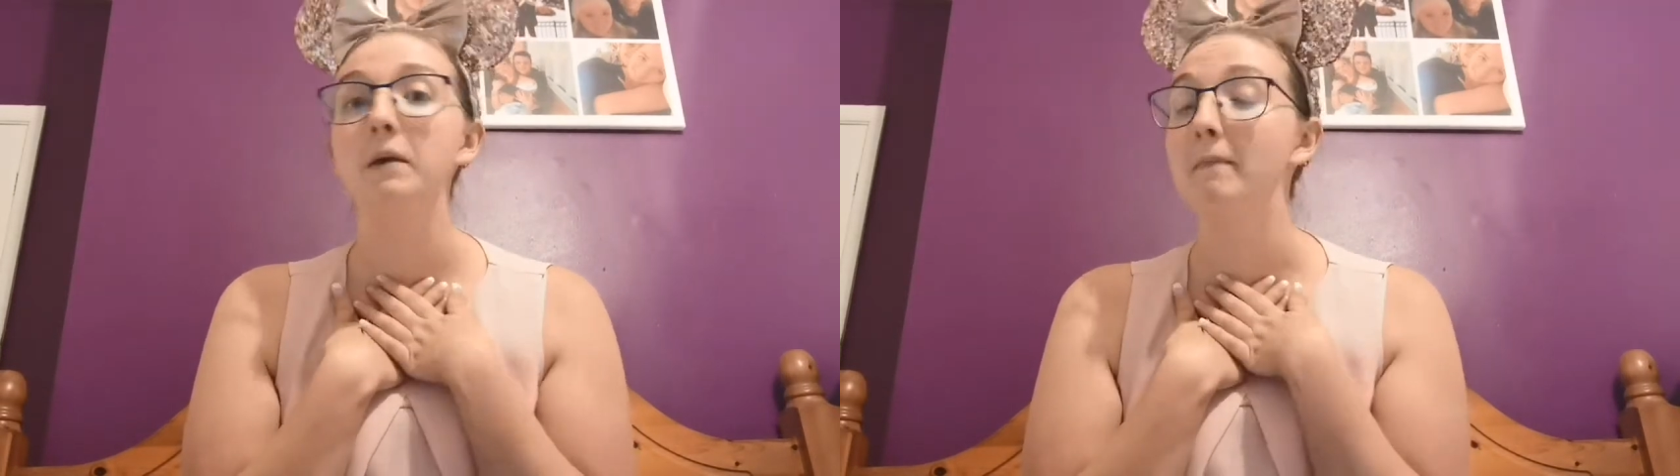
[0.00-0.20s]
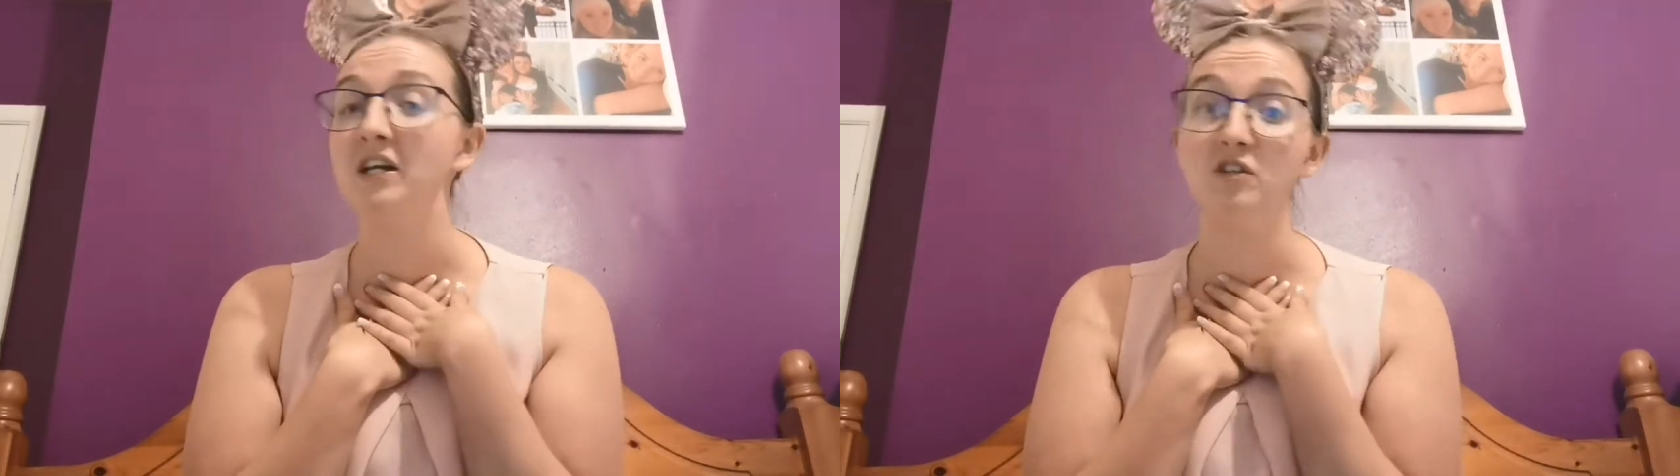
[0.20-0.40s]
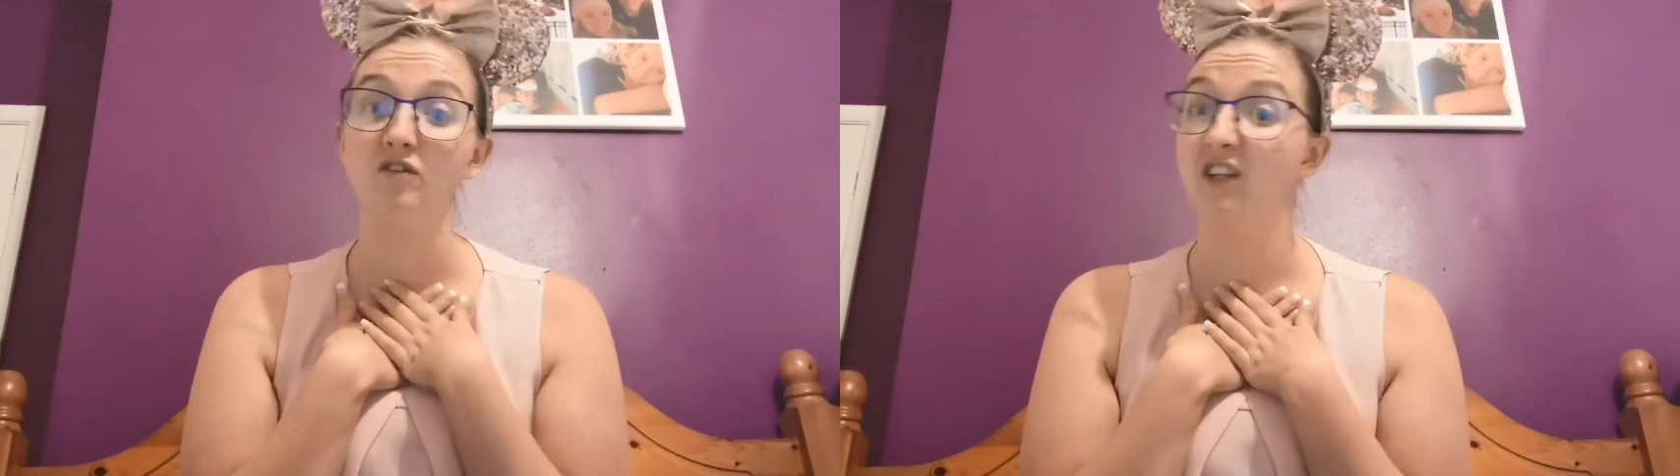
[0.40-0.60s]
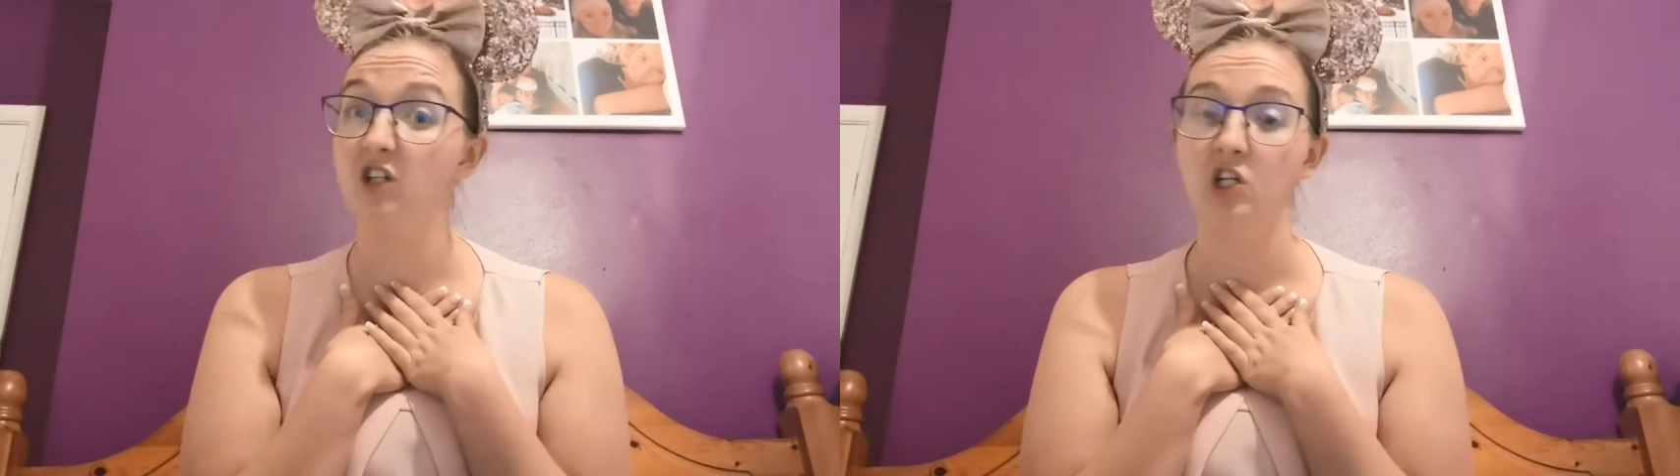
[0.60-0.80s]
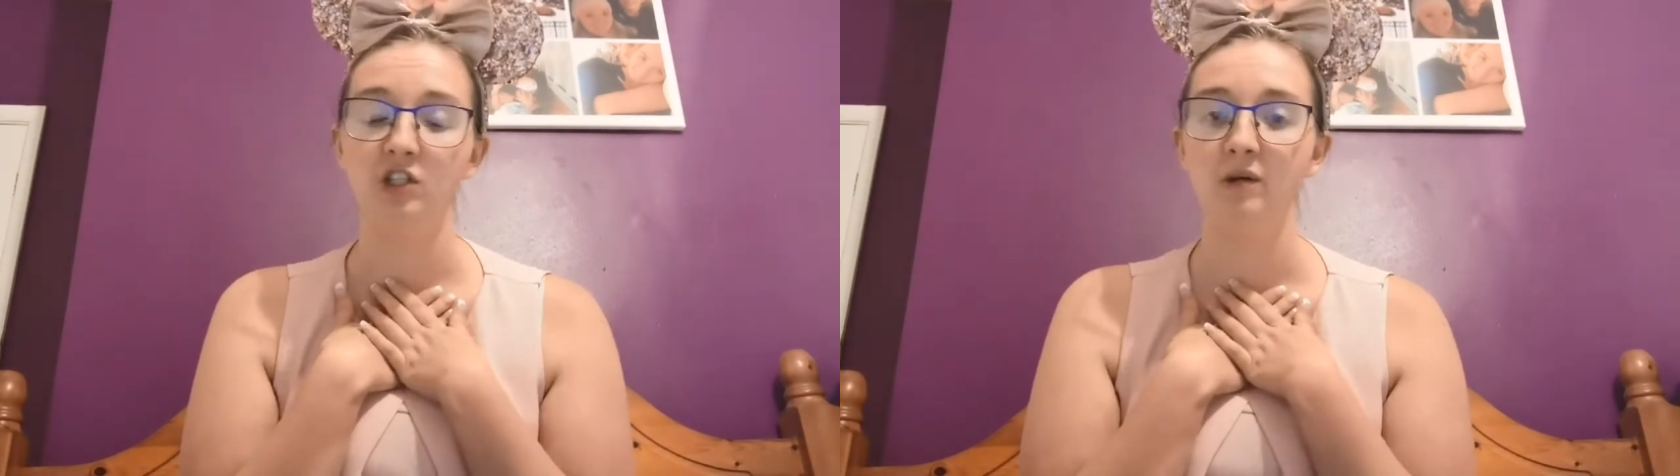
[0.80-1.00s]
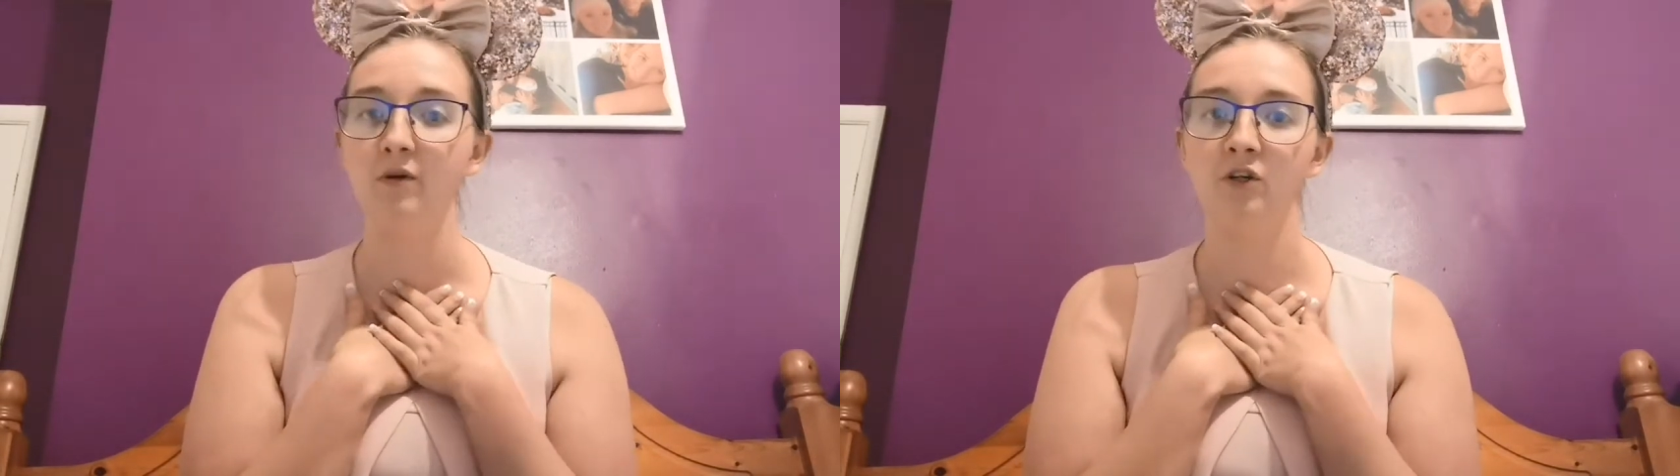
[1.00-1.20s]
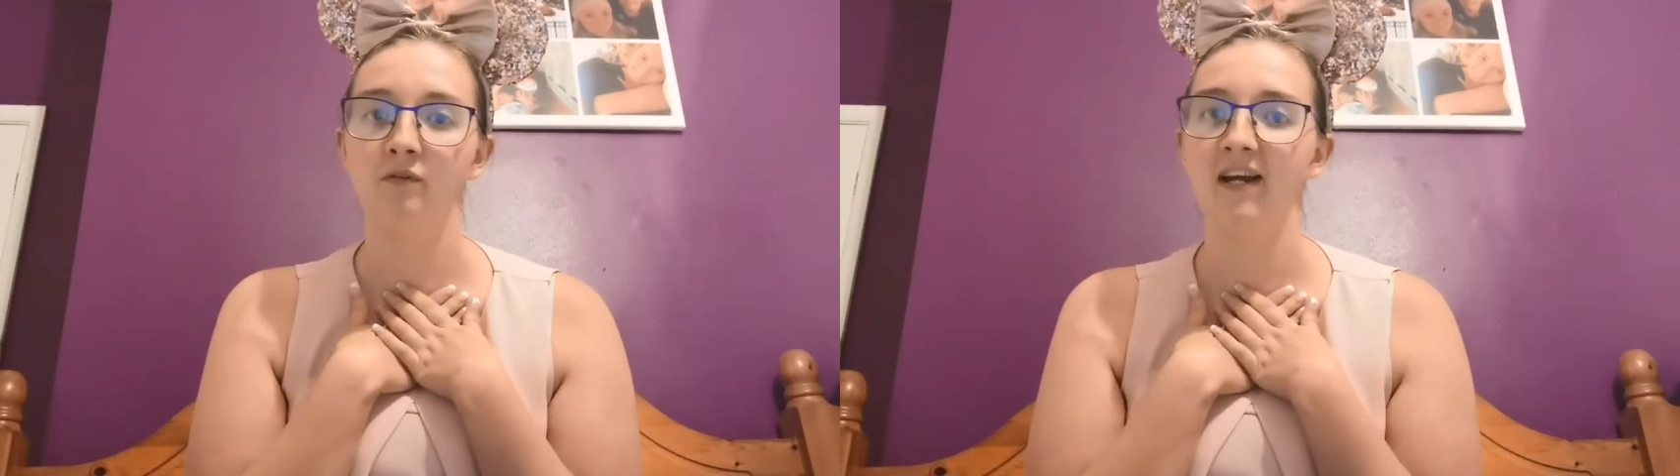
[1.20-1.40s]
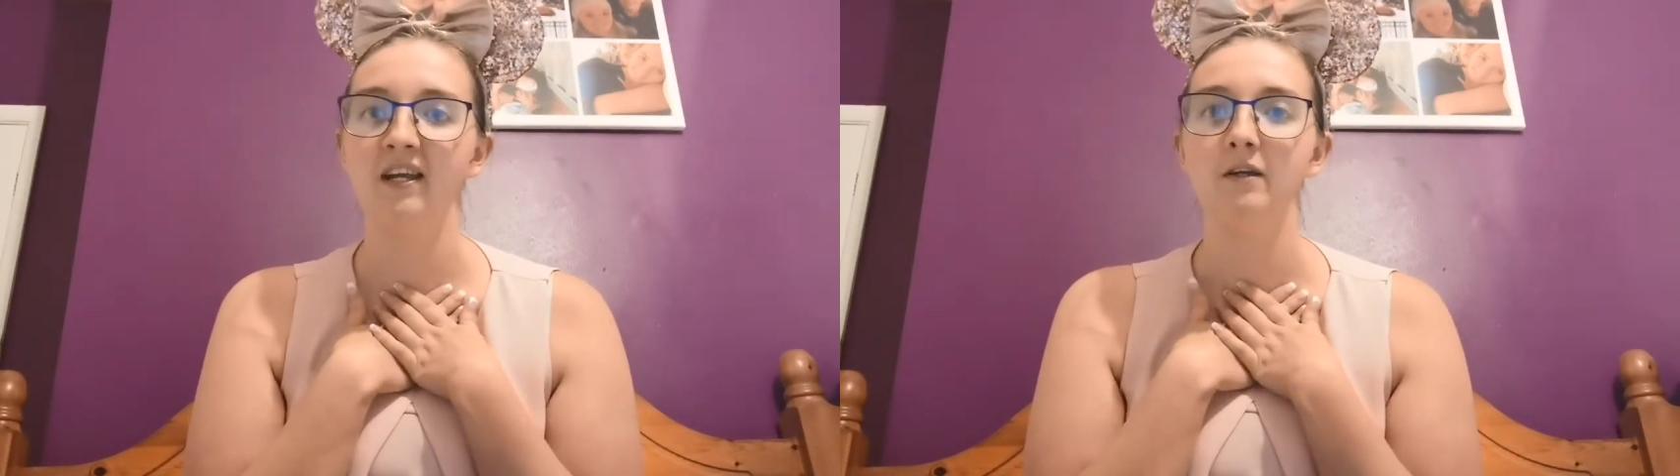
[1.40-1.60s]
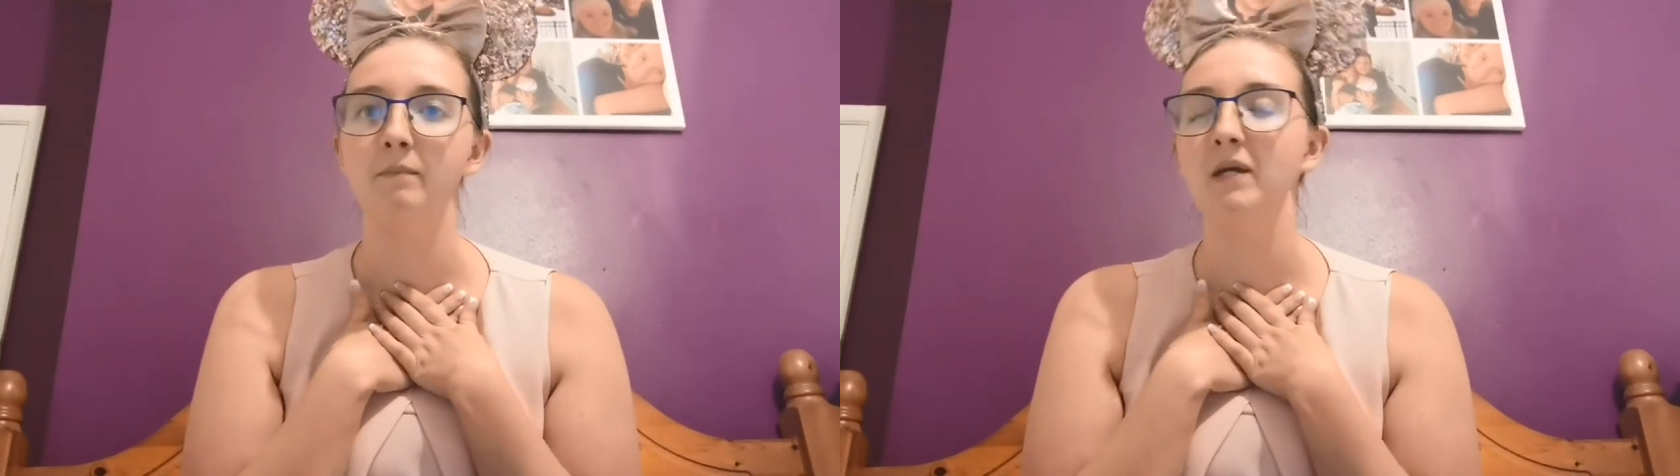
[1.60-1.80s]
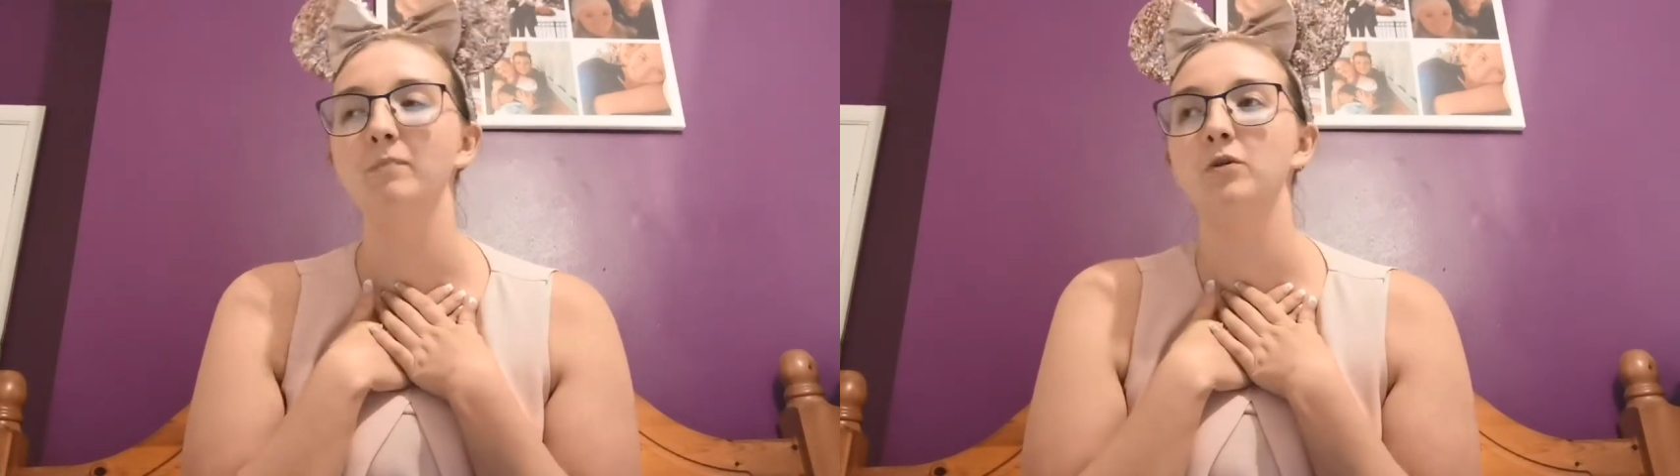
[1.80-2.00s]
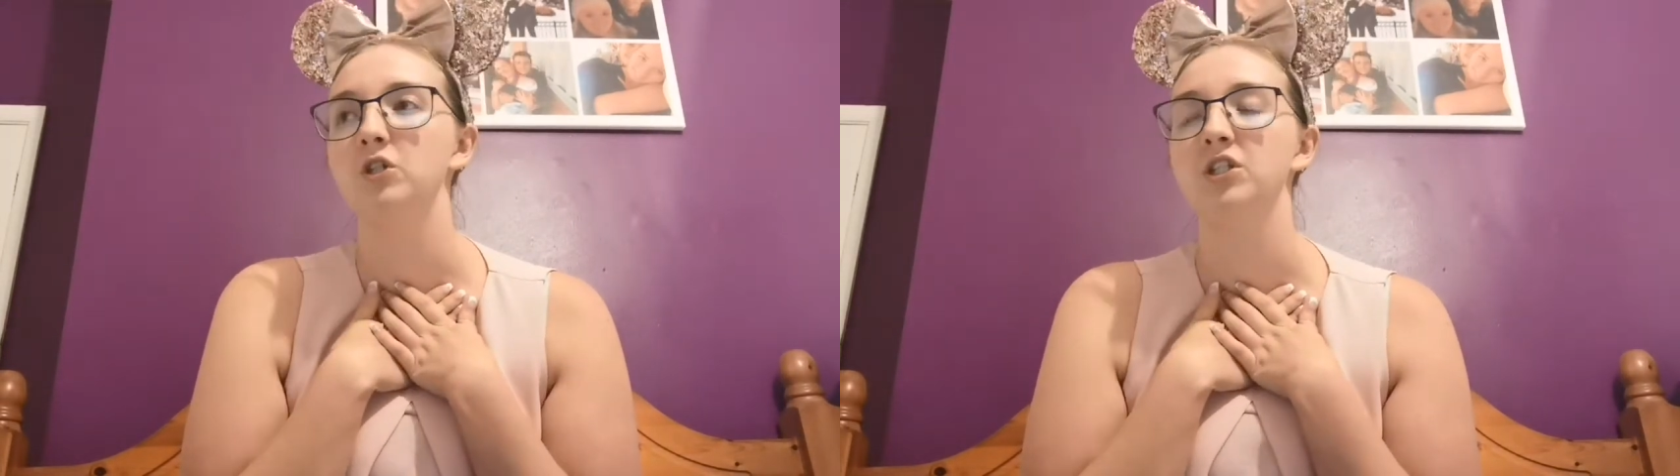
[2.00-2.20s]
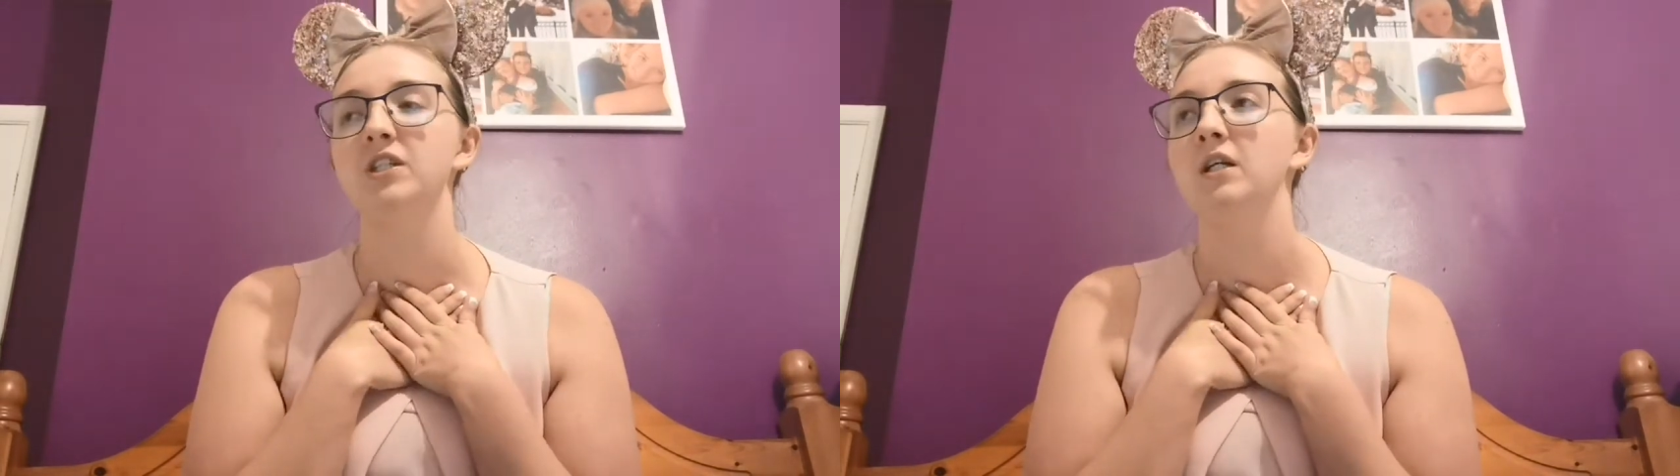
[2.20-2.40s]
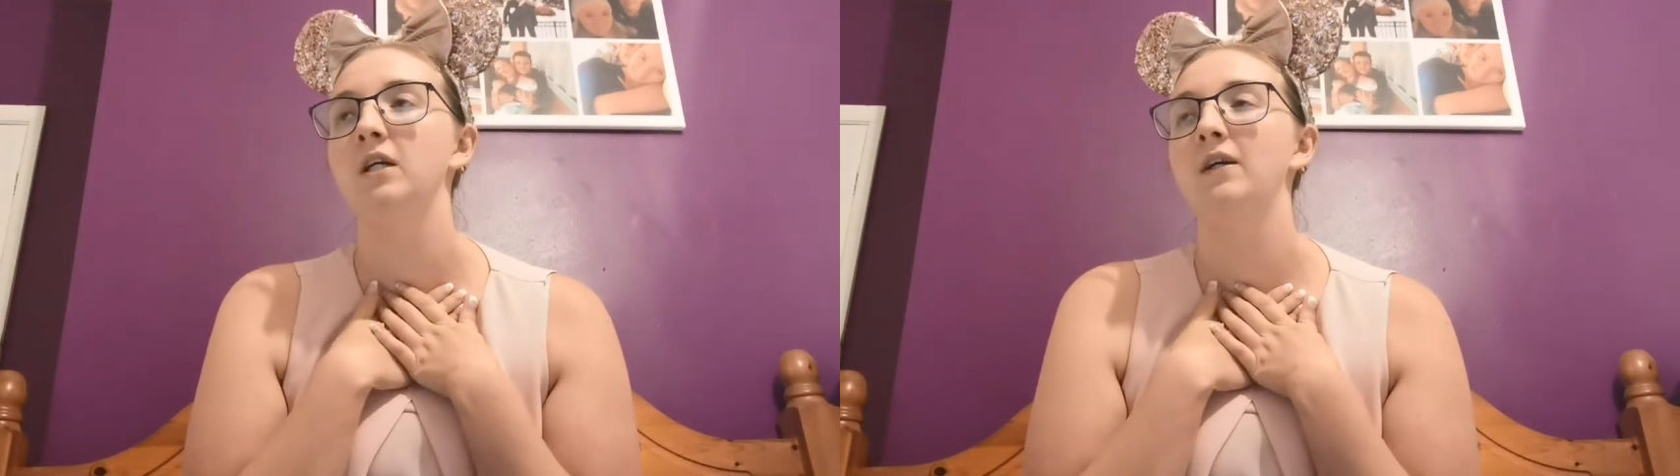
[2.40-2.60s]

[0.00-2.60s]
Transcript: But I do think she's so underrated. People just